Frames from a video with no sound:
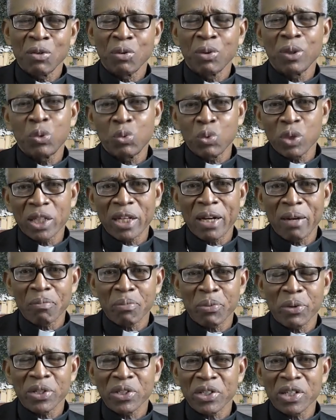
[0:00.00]
which we
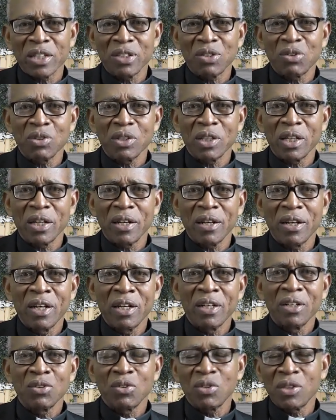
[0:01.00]
can present today
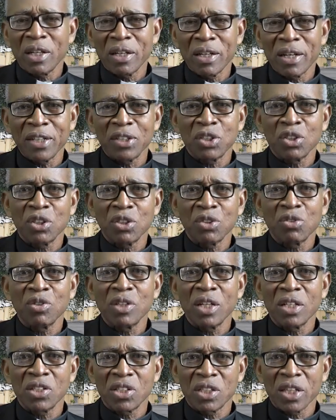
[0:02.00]
to the nation, to
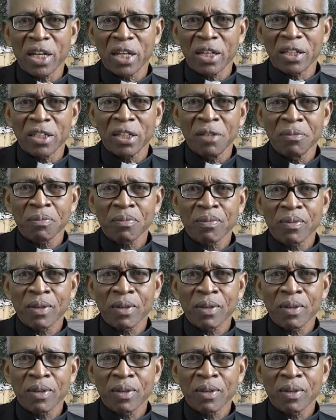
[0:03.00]
the state,